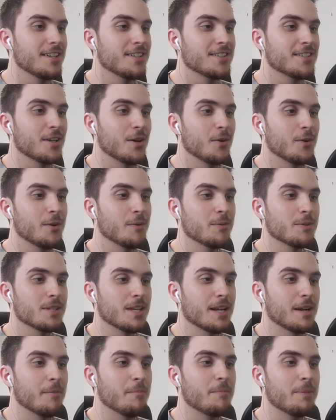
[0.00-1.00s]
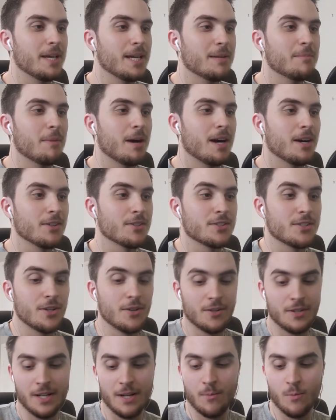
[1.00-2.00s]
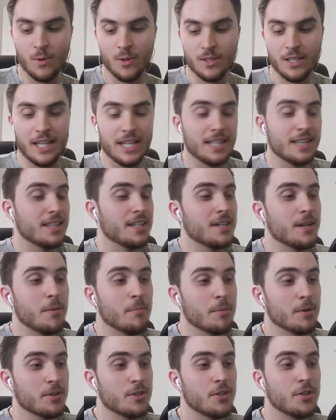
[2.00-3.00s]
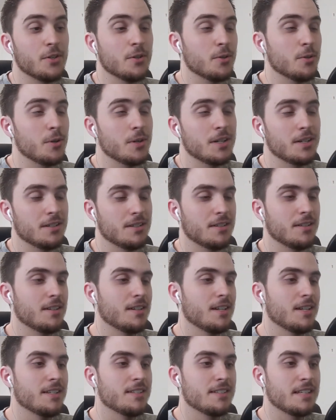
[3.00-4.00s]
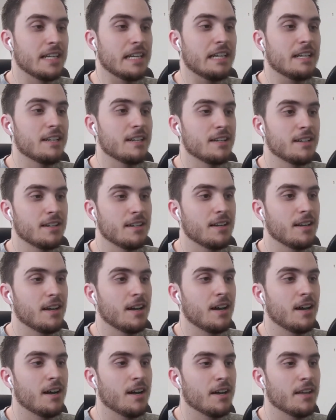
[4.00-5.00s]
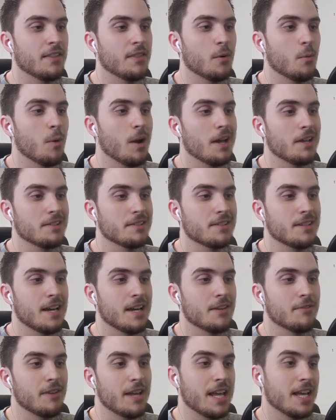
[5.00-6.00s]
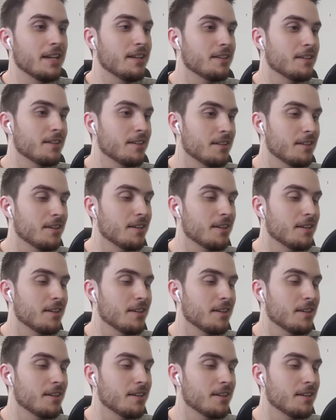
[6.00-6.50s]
So it was like a big milestone. And we're like the number 2 seed in the West out of 8.